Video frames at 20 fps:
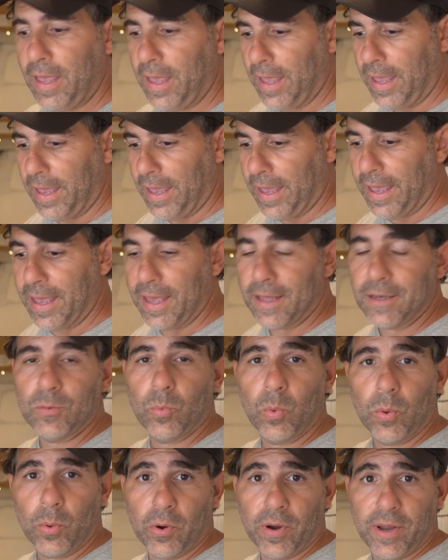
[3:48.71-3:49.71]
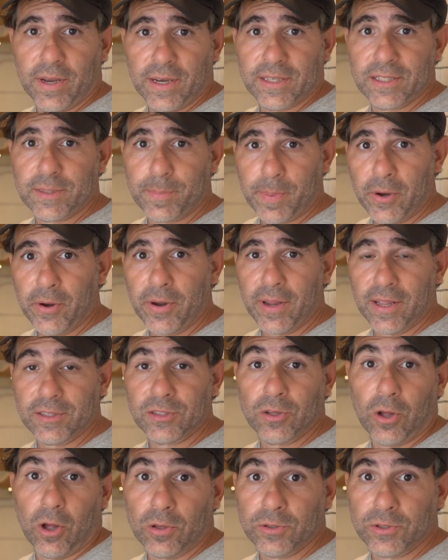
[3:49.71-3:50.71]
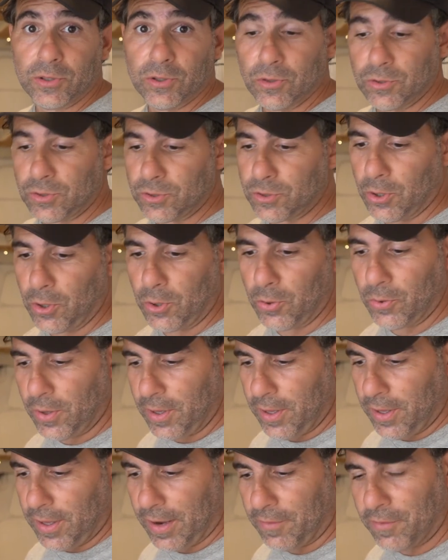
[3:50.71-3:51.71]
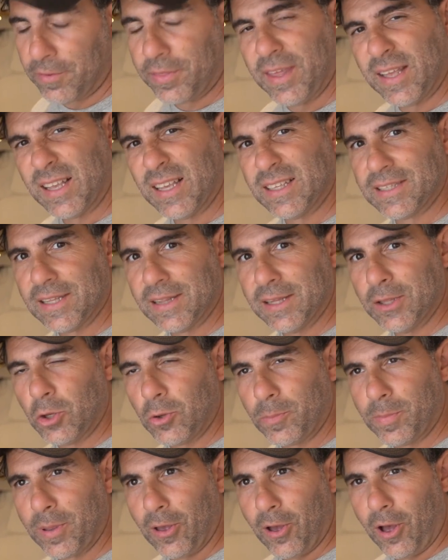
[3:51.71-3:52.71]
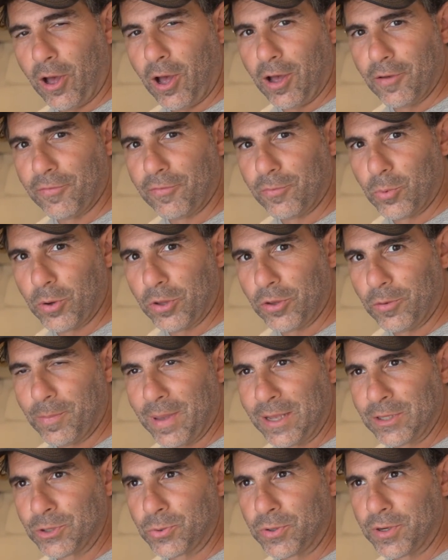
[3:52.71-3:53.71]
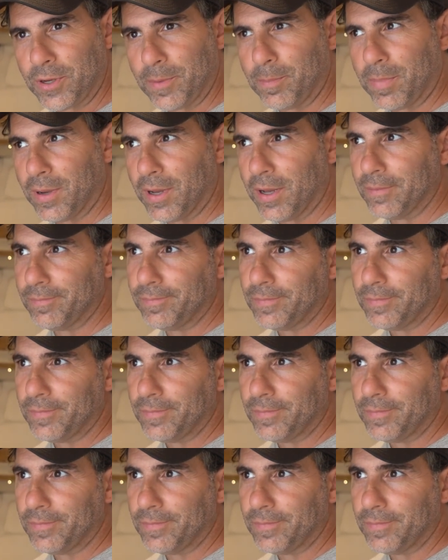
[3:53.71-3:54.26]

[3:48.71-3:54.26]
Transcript: And we were inexperienced also, so everything is a little bit off when you measure it, but